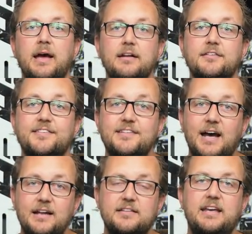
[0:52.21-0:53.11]
and it
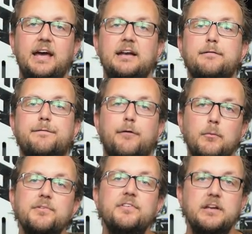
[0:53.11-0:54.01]
starts counting
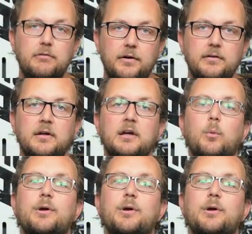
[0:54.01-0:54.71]
from zero